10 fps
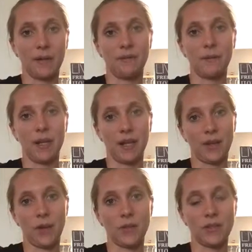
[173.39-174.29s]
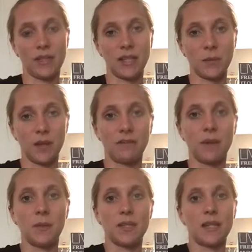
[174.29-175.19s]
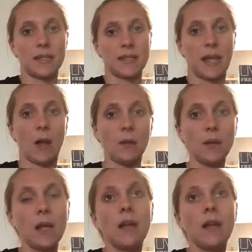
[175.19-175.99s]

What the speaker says: of being a coach, is that 25% discount.